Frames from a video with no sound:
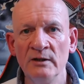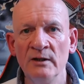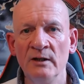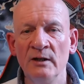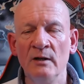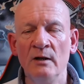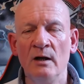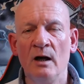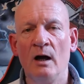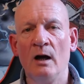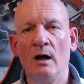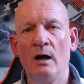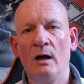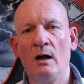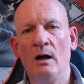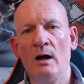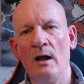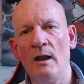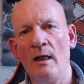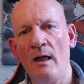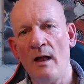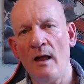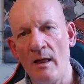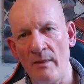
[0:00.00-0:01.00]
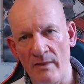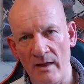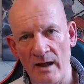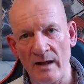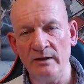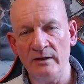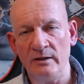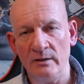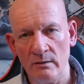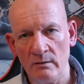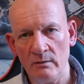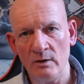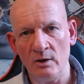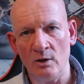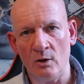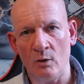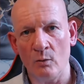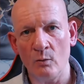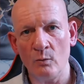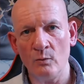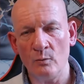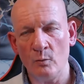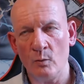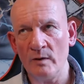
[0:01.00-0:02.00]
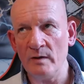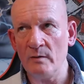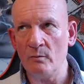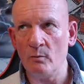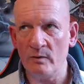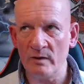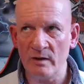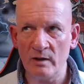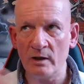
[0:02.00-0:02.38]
And then, we're going